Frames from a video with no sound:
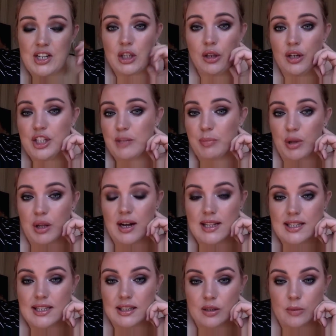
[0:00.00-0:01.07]
to close the
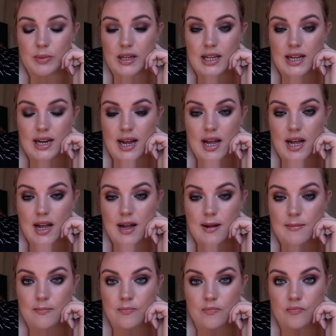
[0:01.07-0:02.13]
blinds a little bit.
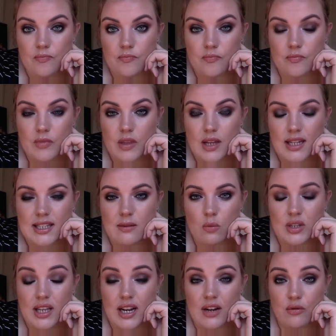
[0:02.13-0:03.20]
It
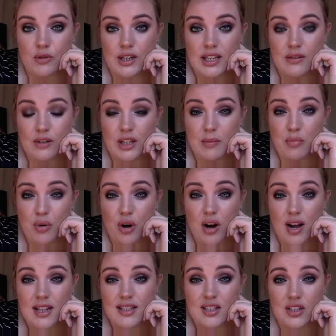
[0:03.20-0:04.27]
was getting really, really
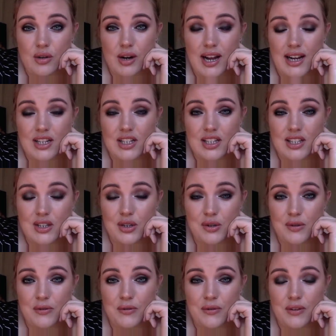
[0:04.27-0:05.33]
bright, so I had to sort
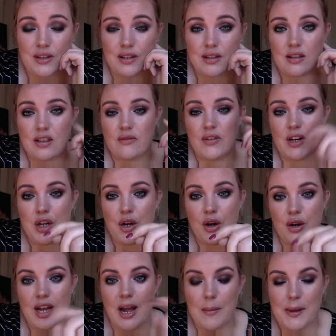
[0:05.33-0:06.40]
of, the video
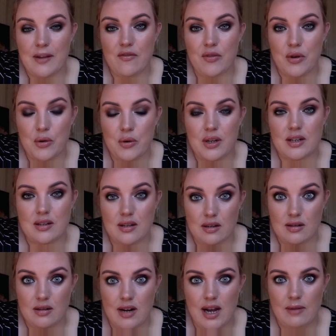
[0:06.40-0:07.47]
coming forward
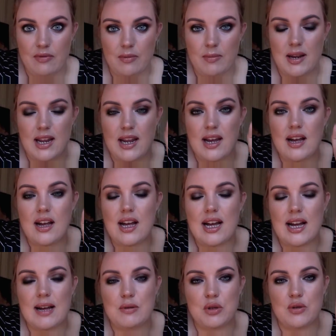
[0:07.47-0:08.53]
up from here,
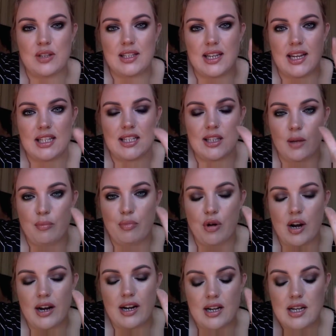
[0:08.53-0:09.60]
you'll see it's a lot
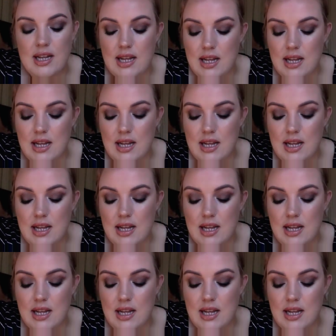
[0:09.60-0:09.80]
brighter.